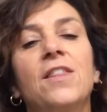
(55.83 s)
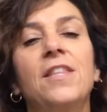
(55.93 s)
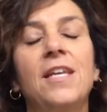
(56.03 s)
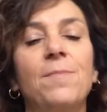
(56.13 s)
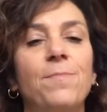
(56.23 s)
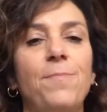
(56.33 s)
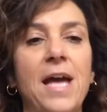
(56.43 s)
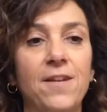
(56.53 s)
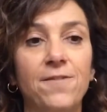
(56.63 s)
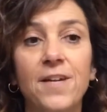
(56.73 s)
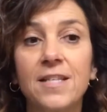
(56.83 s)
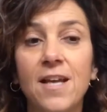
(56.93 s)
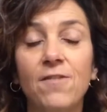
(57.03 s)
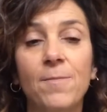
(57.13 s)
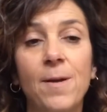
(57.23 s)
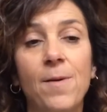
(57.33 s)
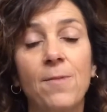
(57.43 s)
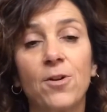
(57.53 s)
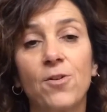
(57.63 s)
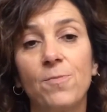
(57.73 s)
The benefits of a
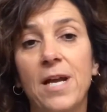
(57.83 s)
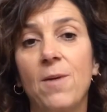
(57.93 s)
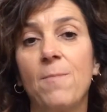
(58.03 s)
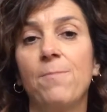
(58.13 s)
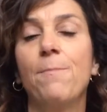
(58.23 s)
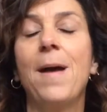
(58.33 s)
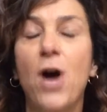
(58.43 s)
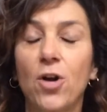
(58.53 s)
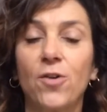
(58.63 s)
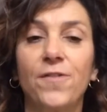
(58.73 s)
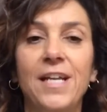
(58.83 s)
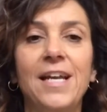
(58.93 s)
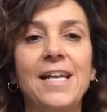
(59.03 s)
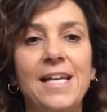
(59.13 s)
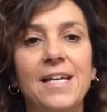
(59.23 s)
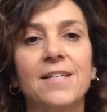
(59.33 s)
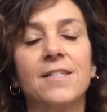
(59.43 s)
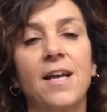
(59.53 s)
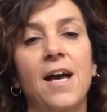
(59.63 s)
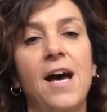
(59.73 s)
mammography is